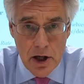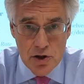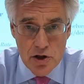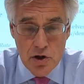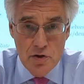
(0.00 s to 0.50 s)

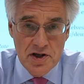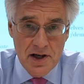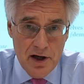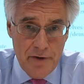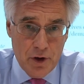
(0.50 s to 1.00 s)
to do
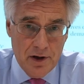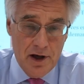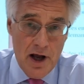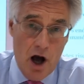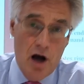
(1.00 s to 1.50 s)

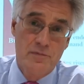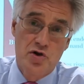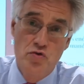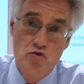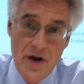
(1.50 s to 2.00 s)
significantly harm
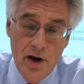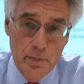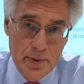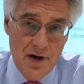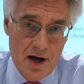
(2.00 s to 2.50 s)
to real
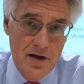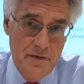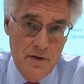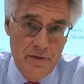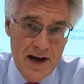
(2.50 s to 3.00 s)
productive
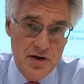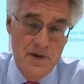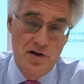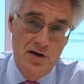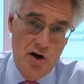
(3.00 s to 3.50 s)

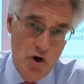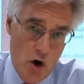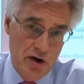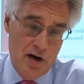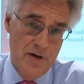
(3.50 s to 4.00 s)
investment in the
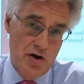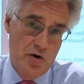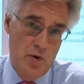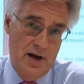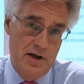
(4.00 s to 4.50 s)

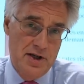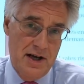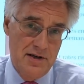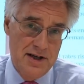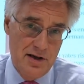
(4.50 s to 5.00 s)
non-commercial real
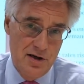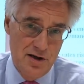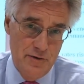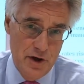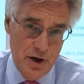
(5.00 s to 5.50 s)
estate
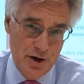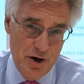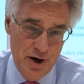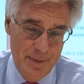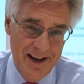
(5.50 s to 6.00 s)
sectors of the
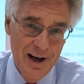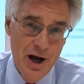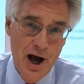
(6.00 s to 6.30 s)
economy